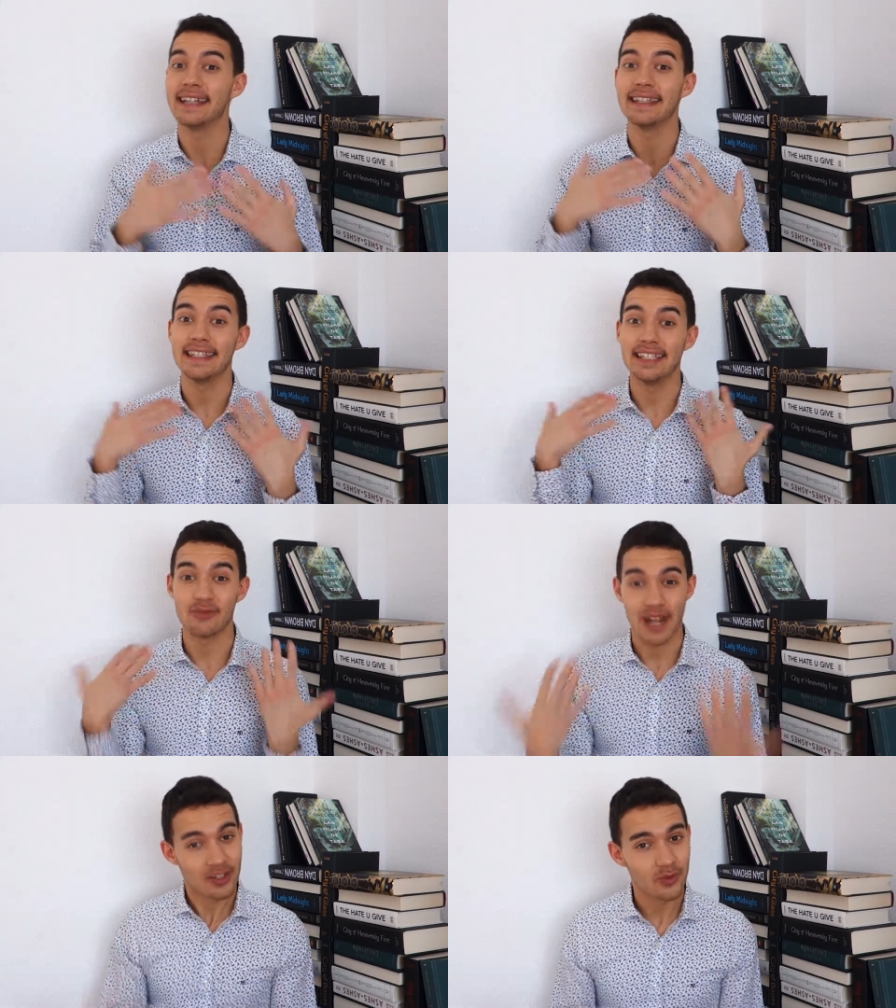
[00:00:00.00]
in the
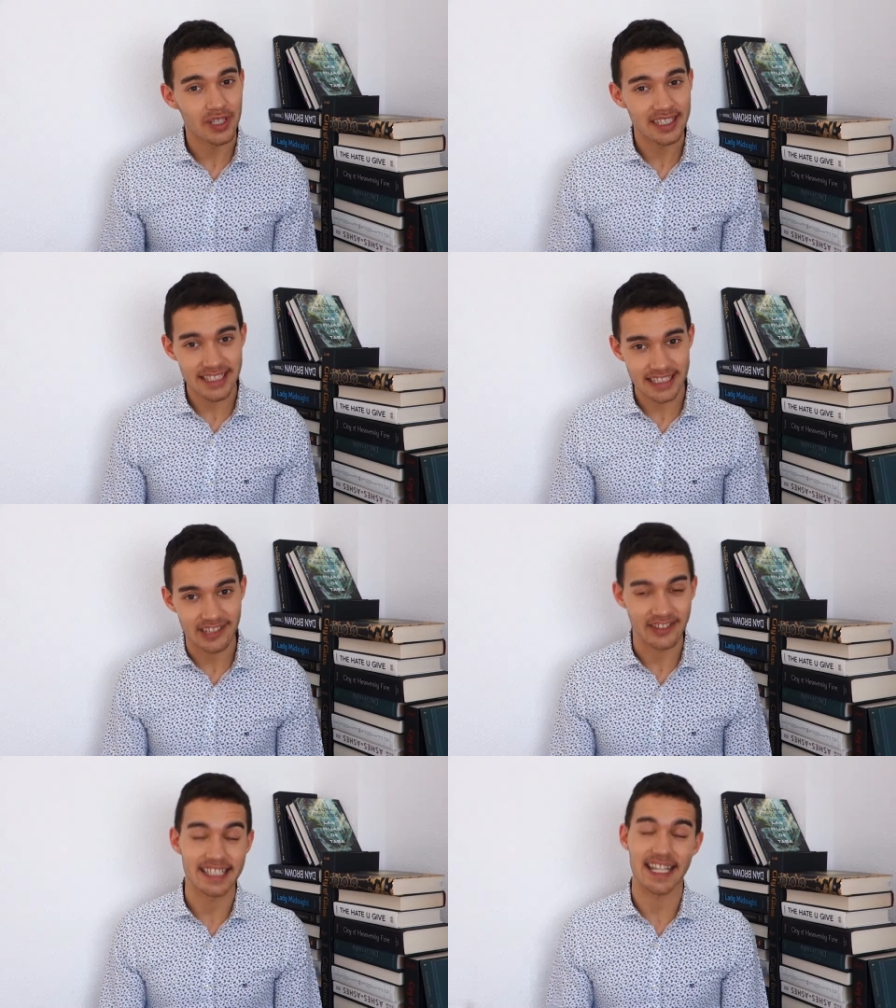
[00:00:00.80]
Red Queen
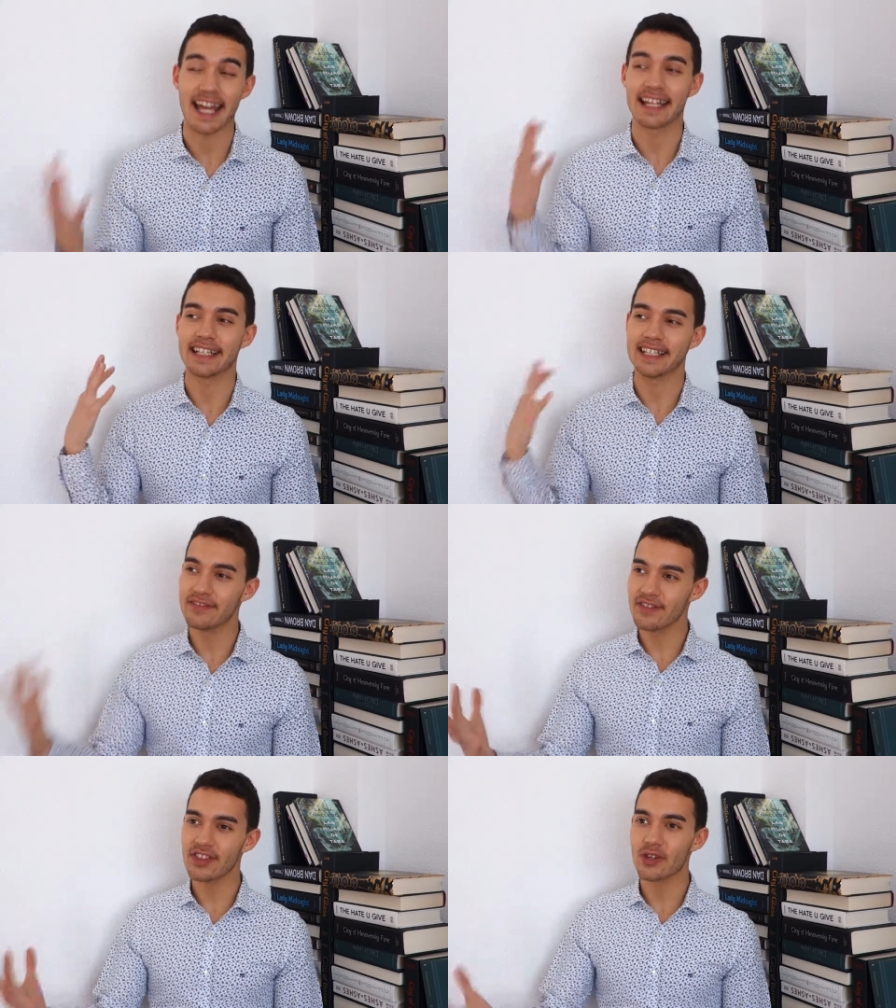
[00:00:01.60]
series and
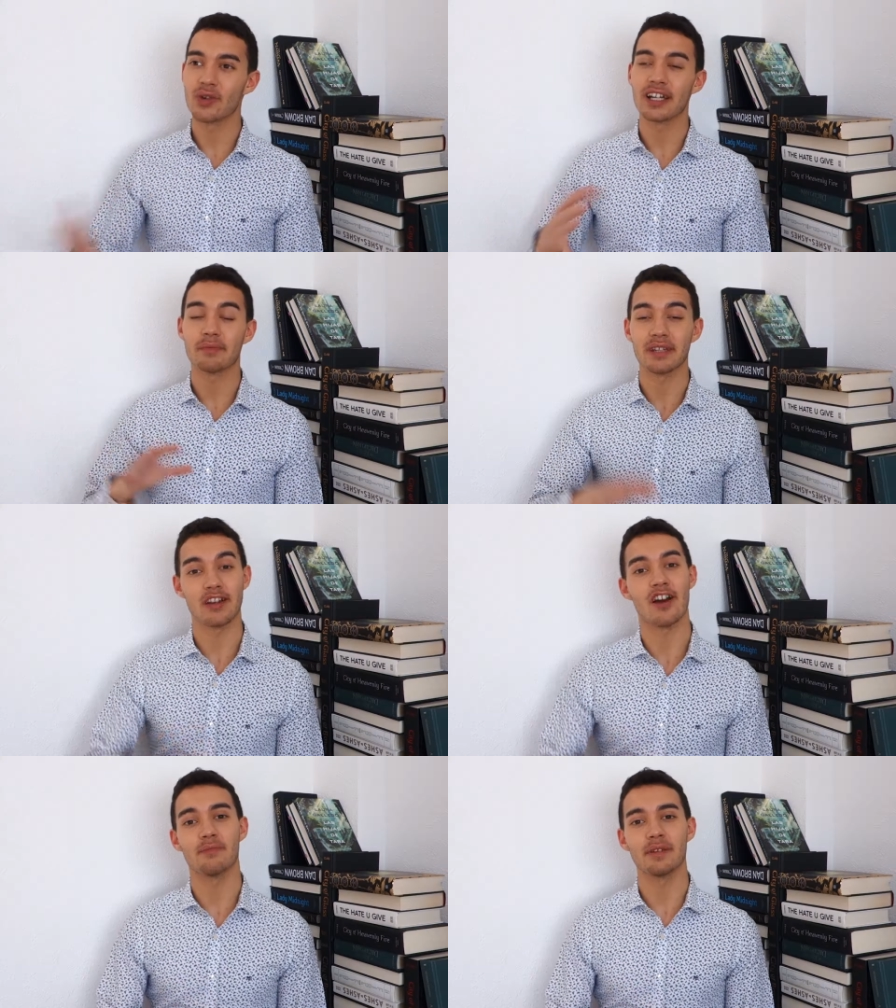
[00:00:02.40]
even though it may
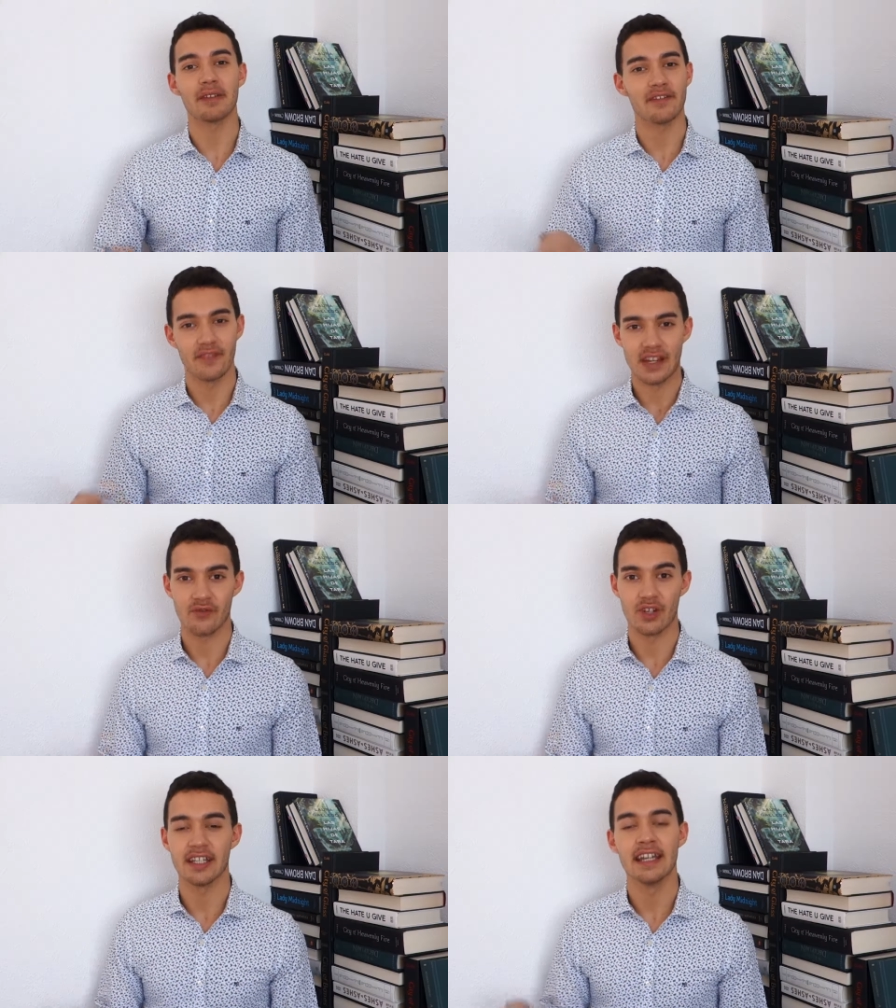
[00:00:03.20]
not be my
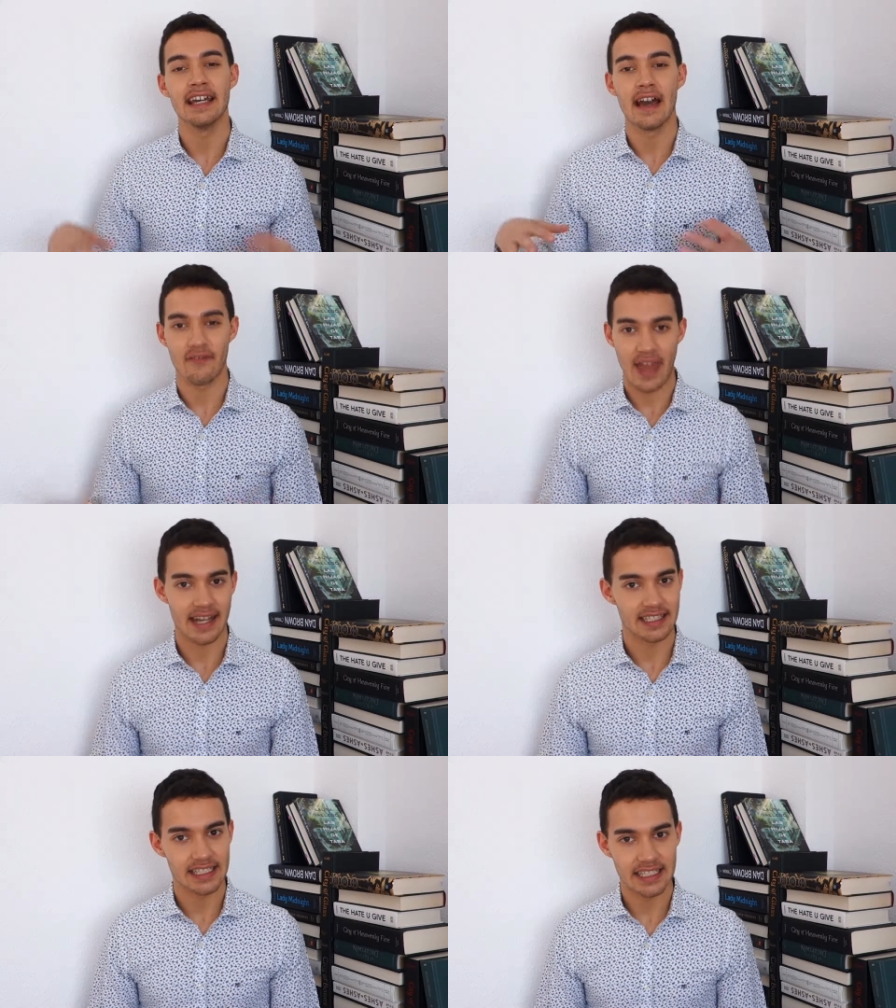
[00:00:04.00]
favorite
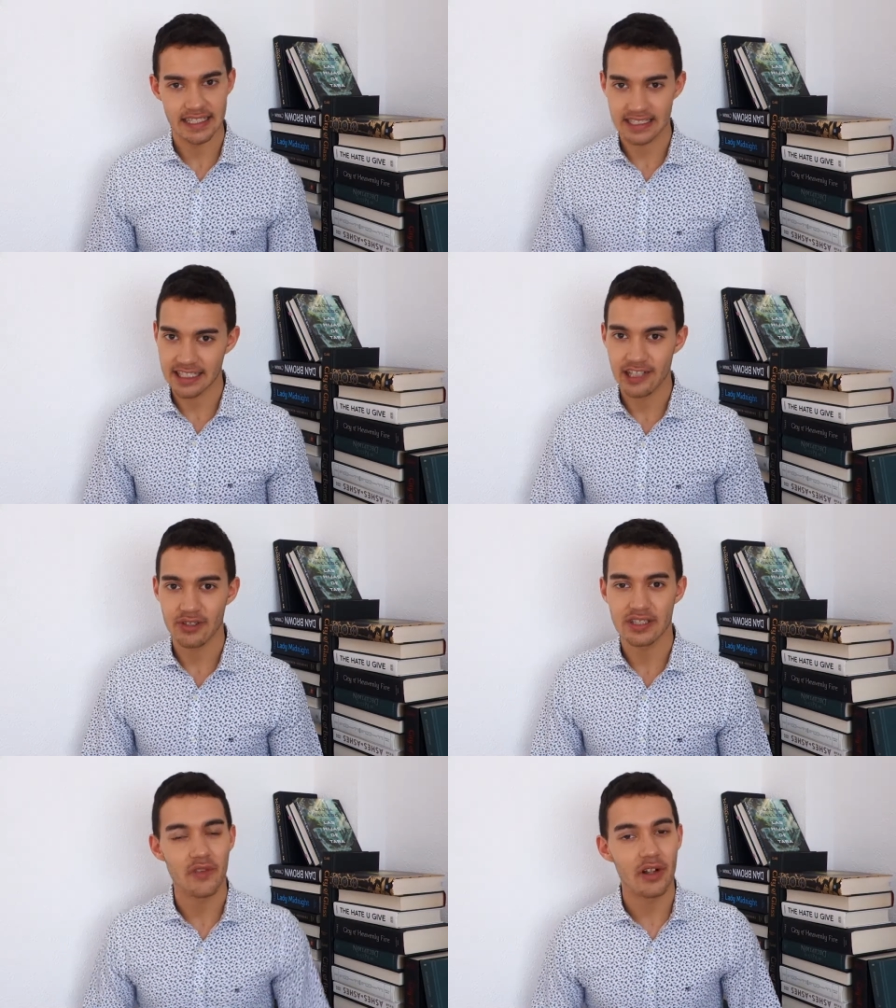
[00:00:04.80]
fantasy
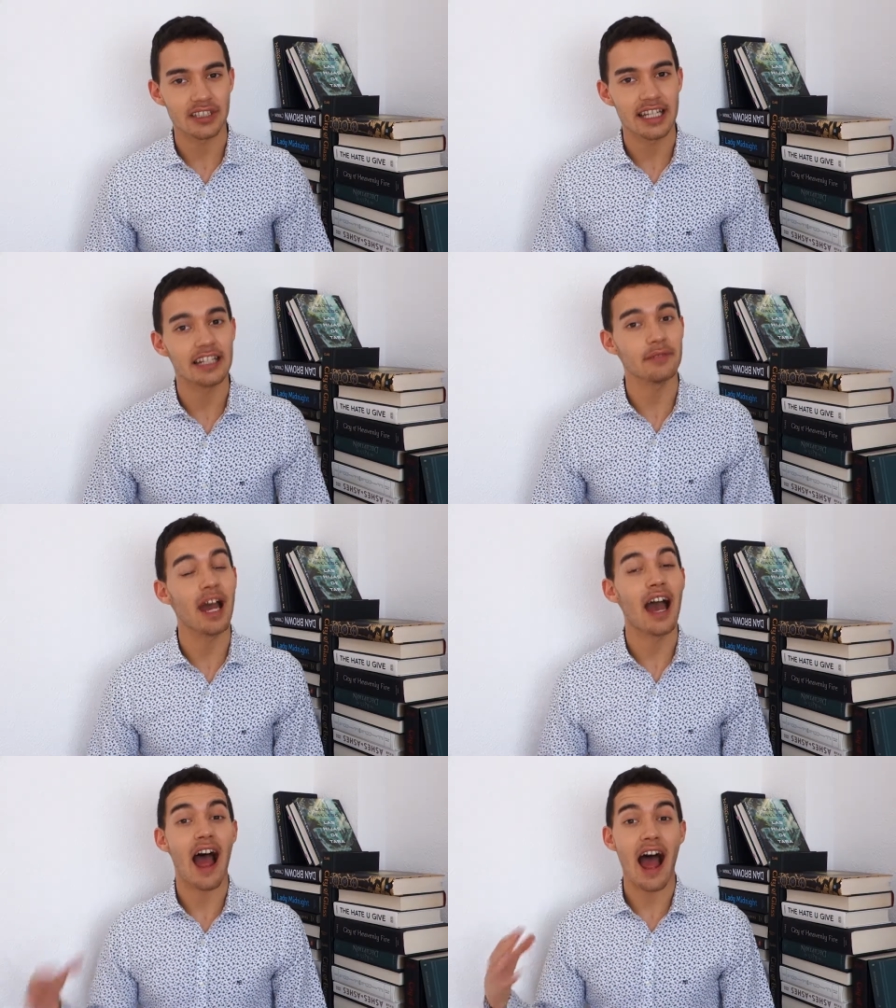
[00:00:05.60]
series of all time,
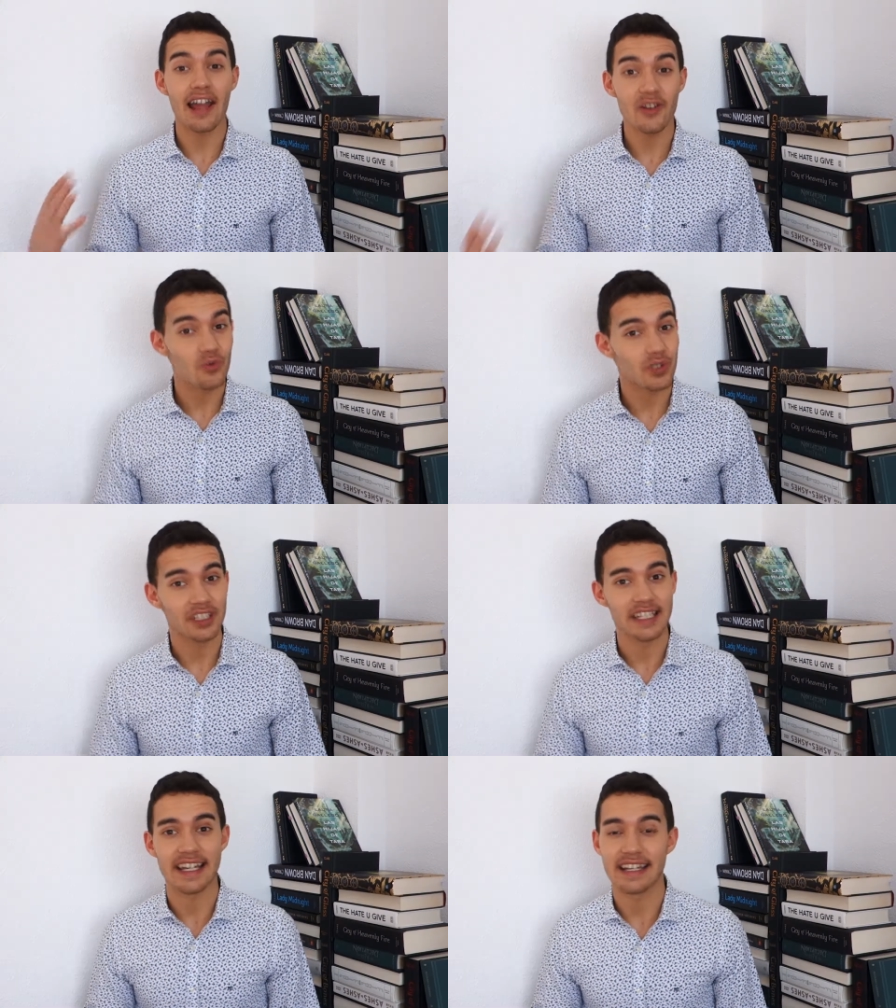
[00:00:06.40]
I
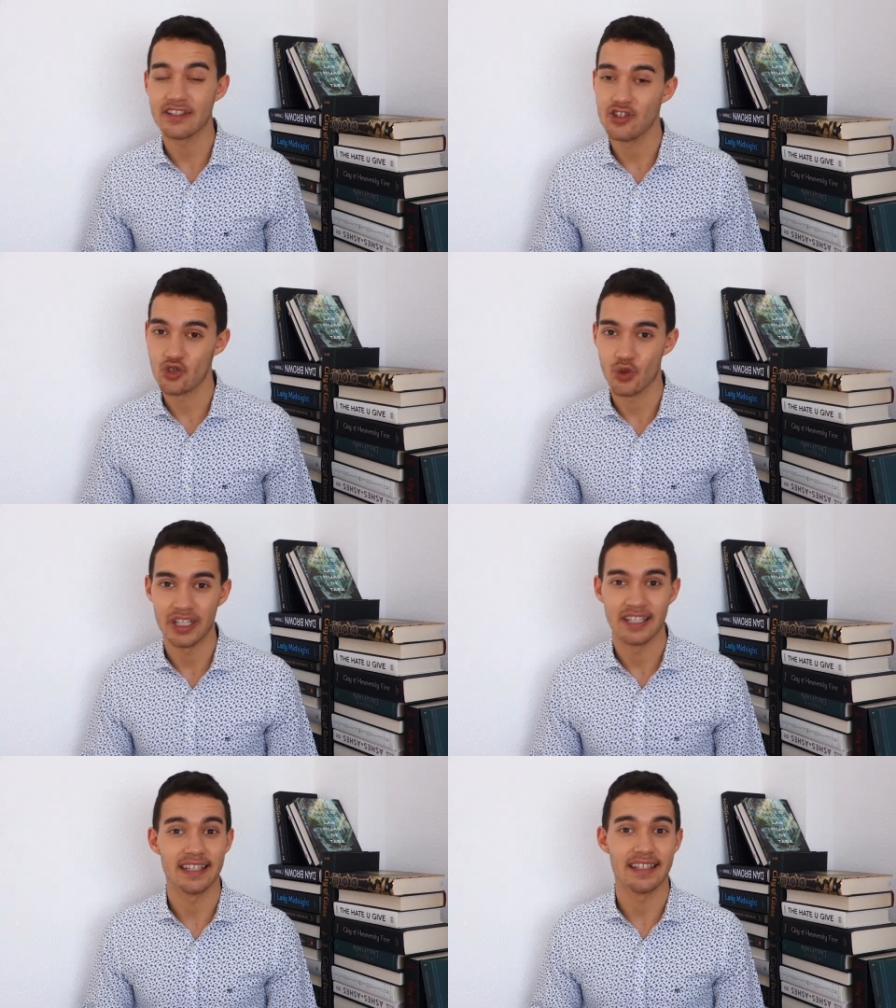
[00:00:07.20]
really enjoyed